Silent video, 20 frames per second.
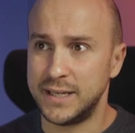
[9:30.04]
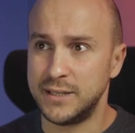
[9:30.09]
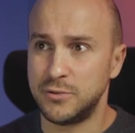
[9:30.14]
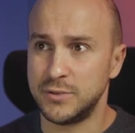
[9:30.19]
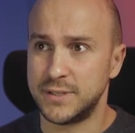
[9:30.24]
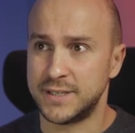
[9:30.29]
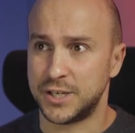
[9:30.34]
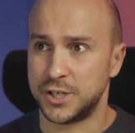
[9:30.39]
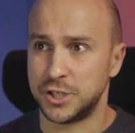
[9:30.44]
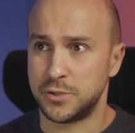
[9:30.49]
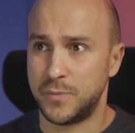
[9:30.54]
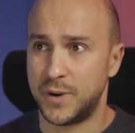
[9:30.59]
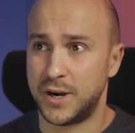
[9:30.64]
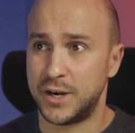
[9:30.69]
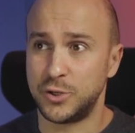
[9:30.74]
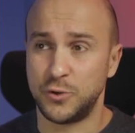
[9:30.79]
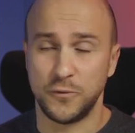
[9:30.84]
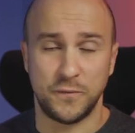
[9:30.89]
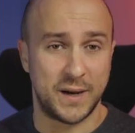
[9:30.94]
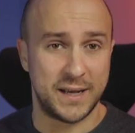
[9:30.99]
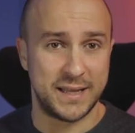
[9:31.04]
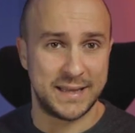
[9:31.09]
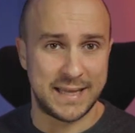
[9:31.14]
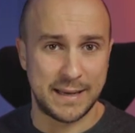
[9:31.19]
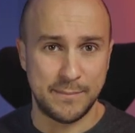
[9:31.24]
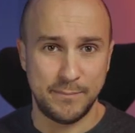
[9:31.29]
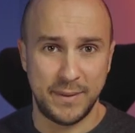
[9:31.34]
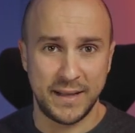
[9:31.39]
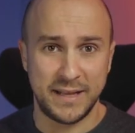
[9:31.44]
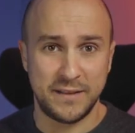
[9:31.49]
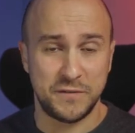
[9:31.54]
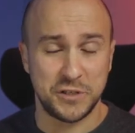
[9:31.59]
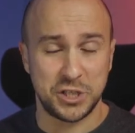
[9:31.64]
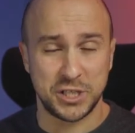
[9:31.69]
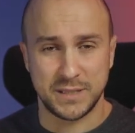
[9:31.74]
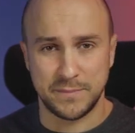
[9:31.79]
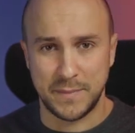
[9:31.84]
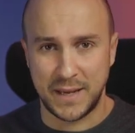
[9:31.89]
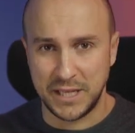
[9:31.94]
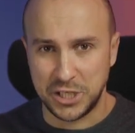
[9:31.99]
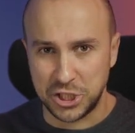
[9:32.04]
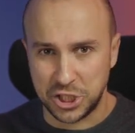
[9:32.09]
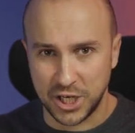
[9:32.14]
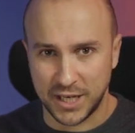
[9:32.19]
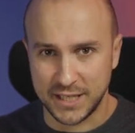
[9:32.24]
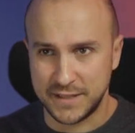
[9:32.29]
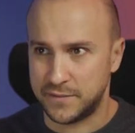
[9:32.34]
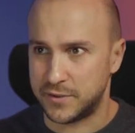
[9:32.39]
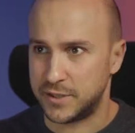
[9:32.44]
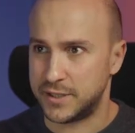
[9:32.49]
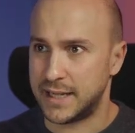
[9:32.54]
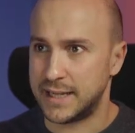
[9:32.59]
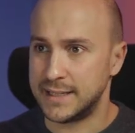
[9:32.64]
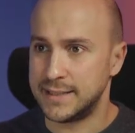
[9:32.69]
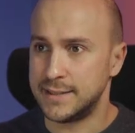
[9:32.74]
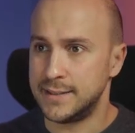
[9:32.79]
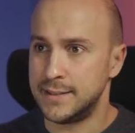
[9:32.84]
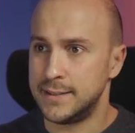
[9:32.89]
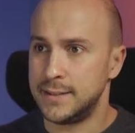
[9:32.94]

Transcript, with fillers: into search bar to find template which is made just for that.